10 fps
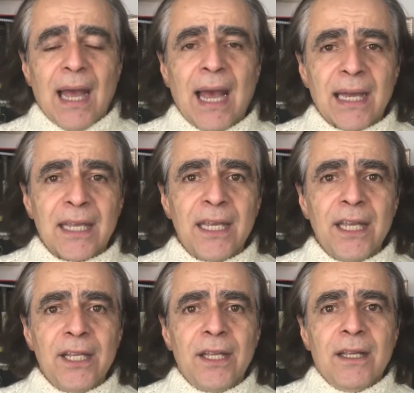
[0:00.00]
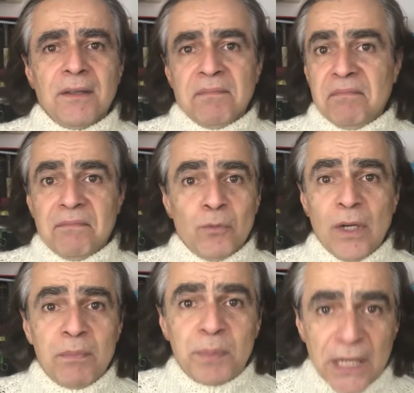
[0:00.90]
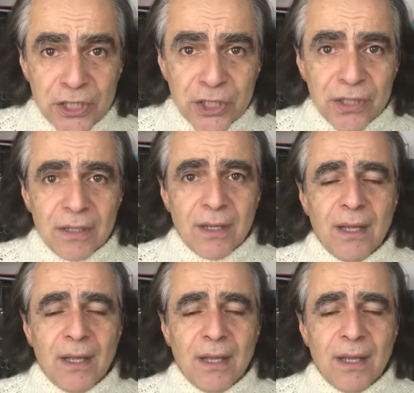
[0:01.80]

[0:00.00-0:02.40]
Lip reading: and he will preach.